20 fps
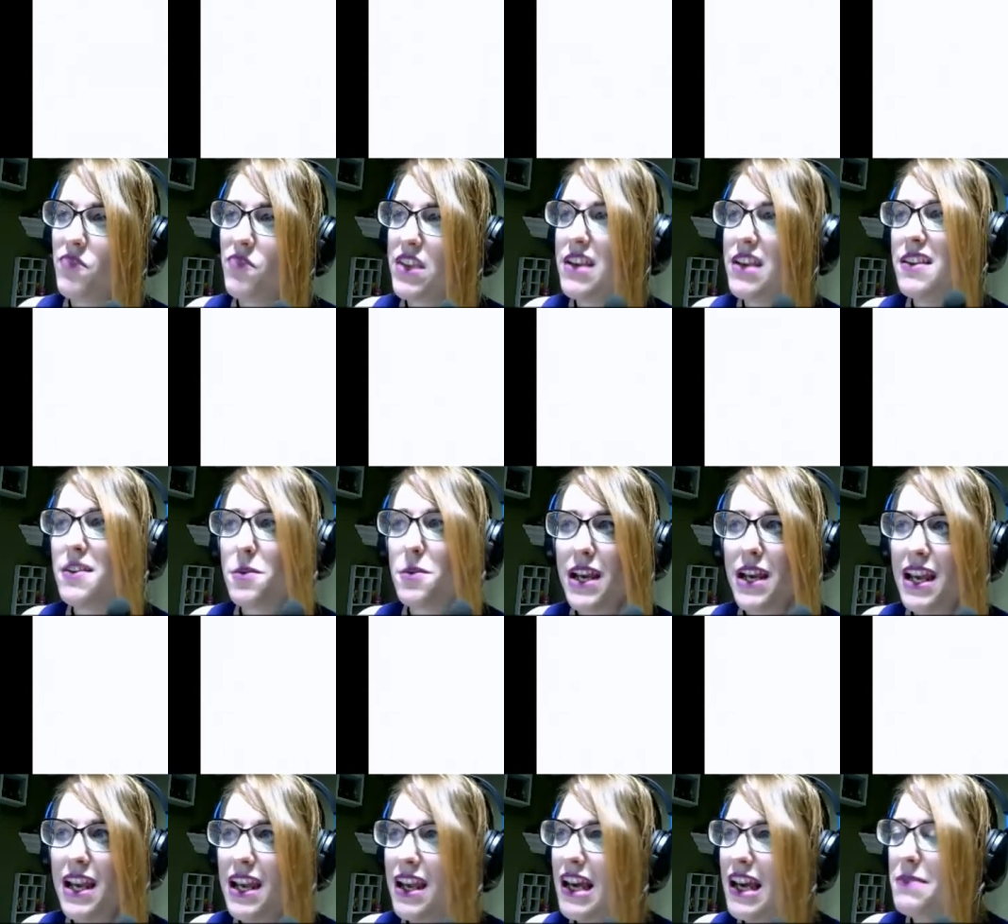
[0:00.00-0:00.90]
Either
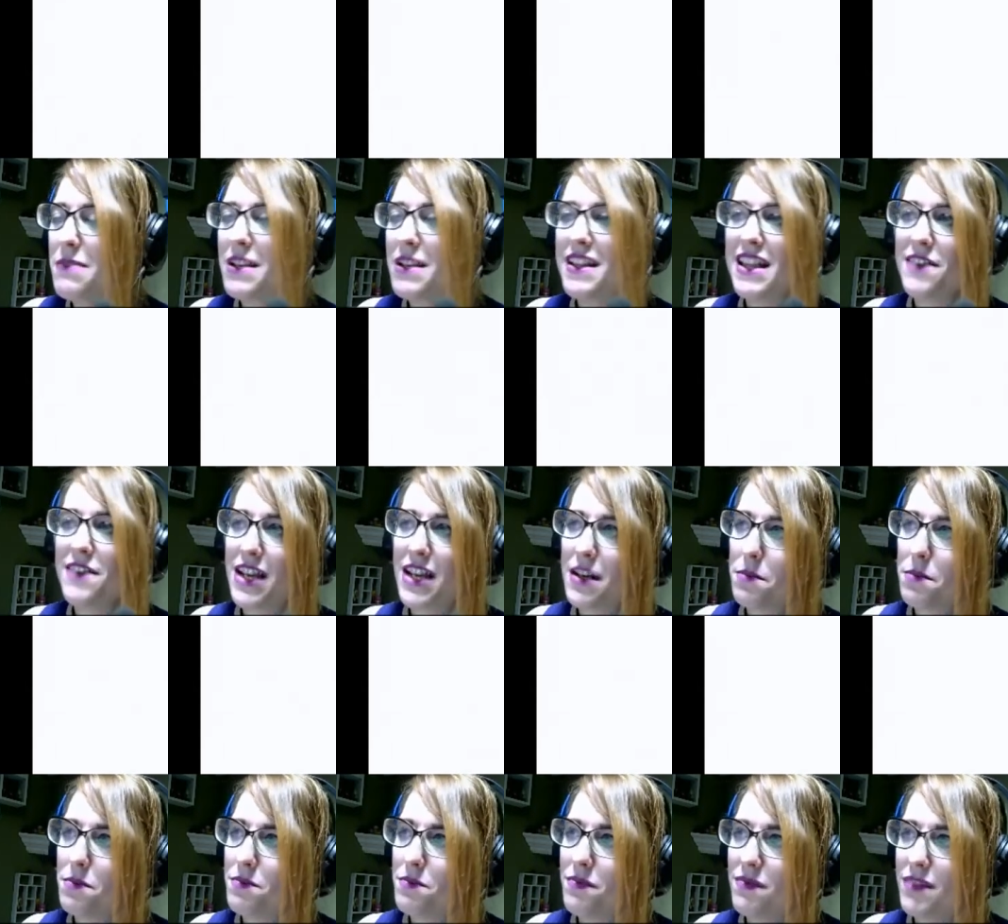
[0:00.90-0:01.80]
way, I mean, they've got a...
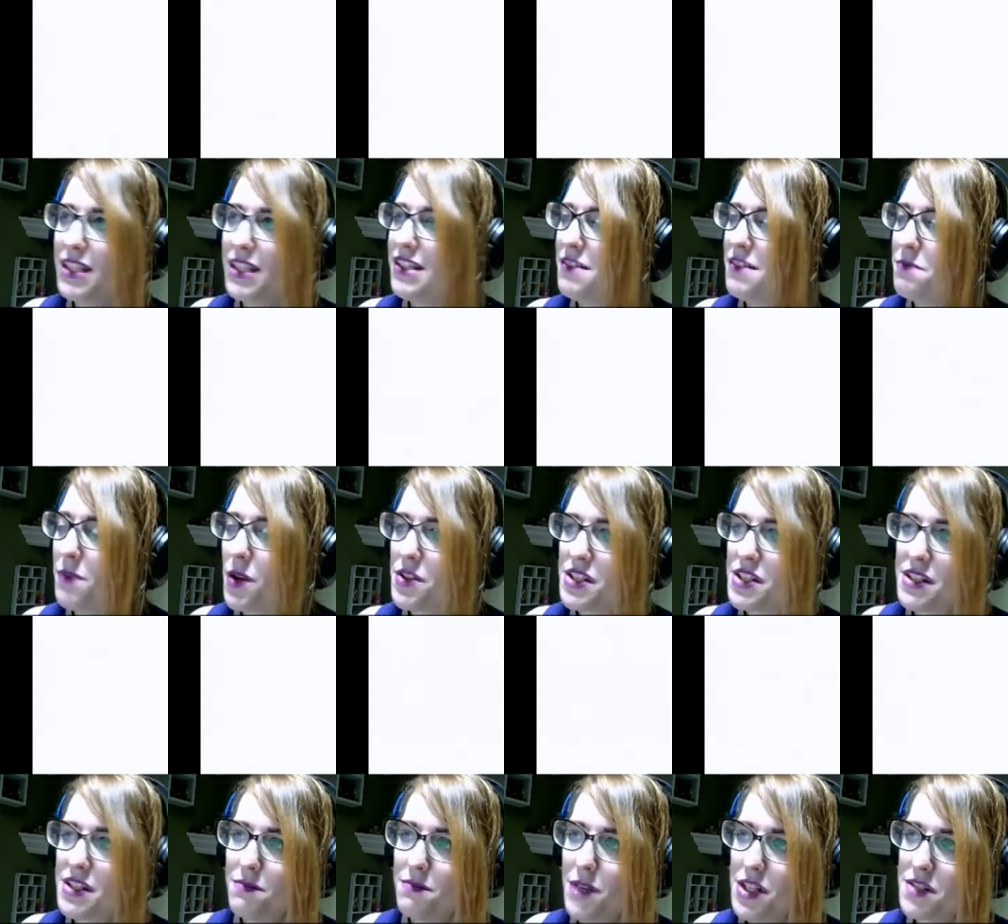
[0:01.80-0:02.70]

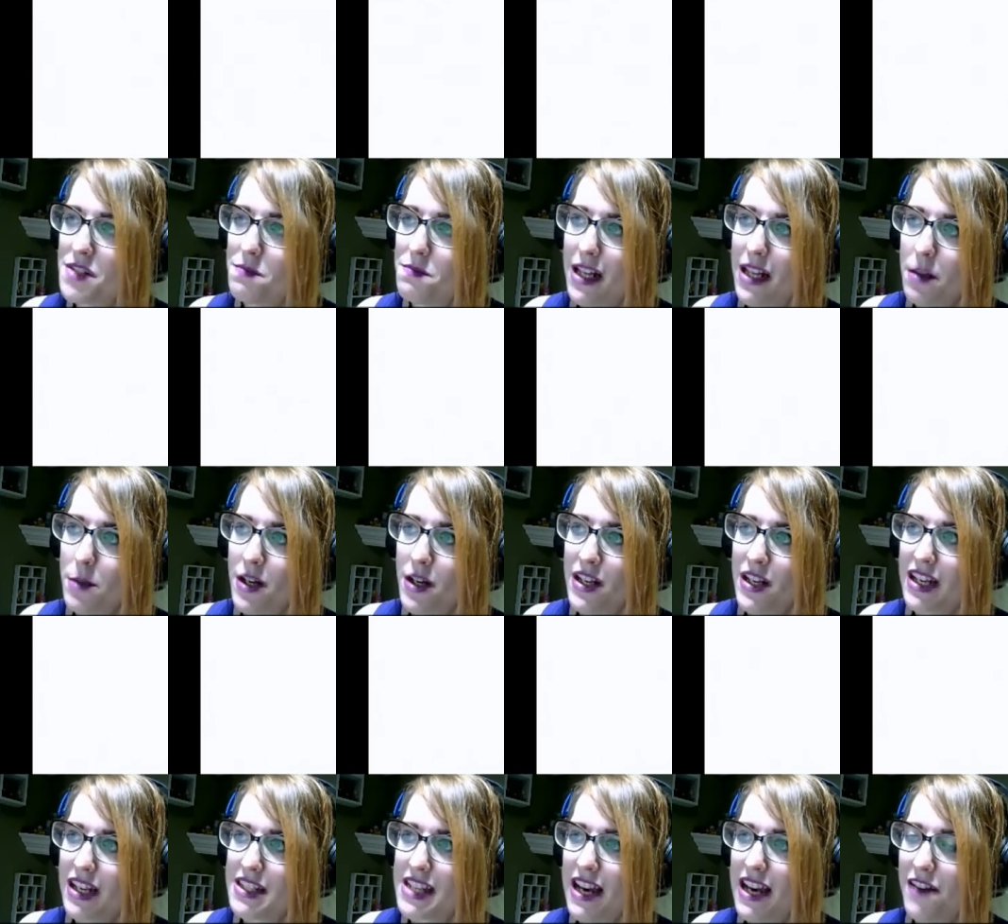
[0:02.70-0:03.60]
Most Malamar
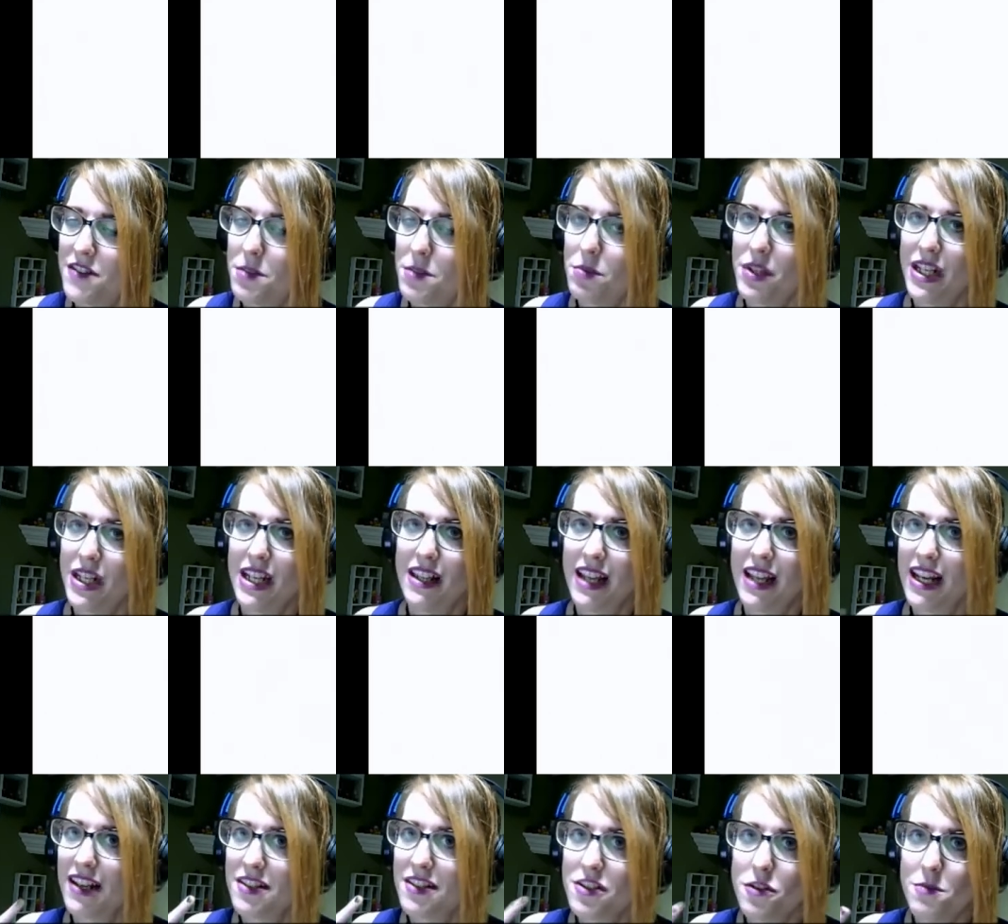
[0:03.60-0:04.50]
decks have to play
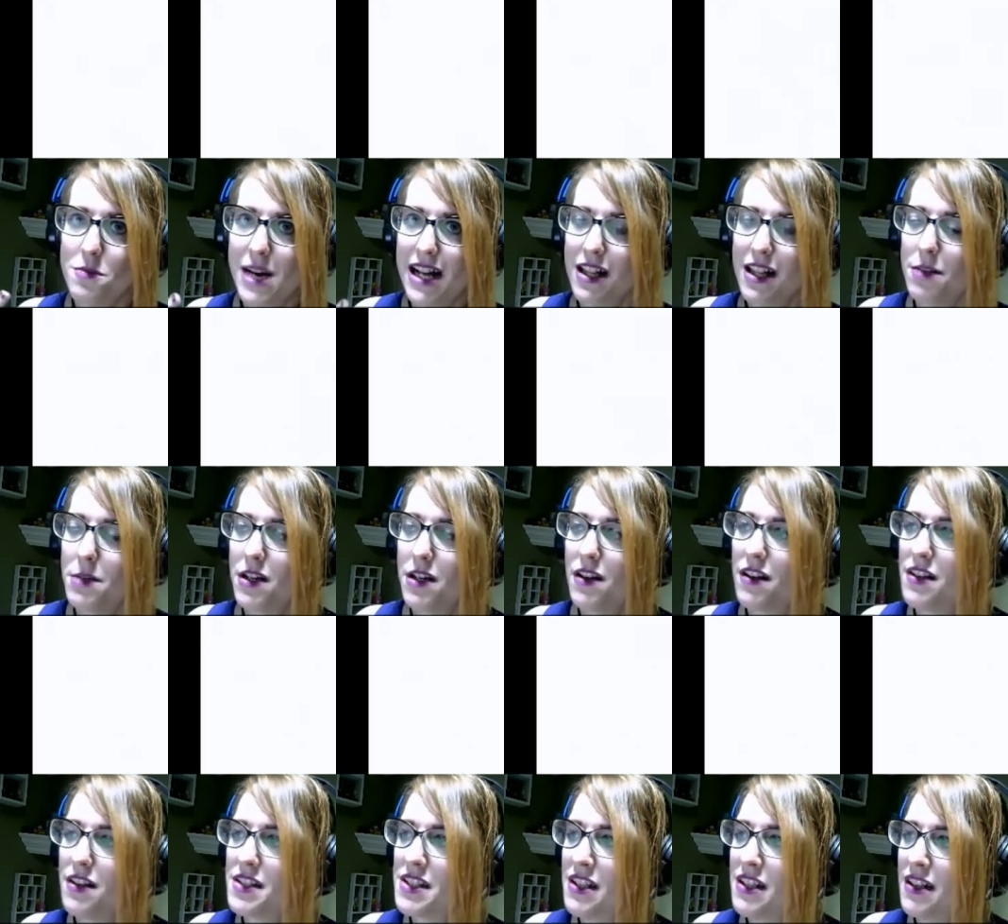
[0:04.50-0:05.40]
like 2
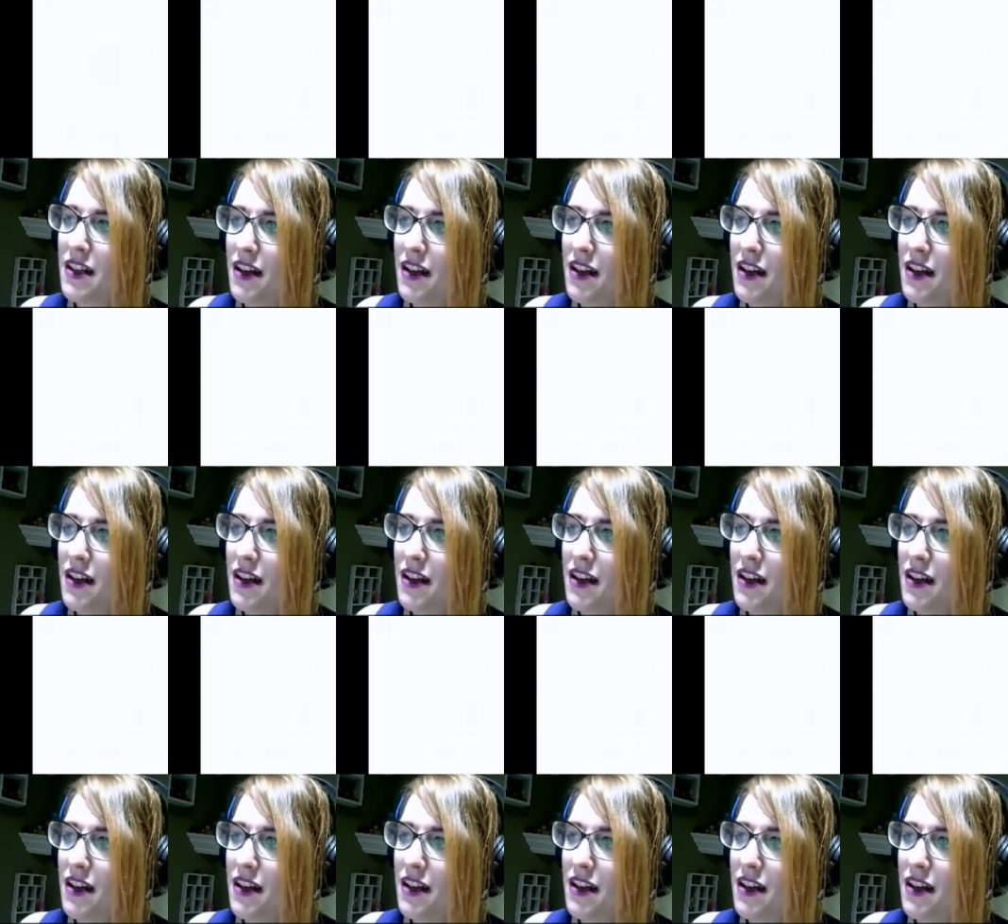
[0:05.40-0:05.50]
Malamars.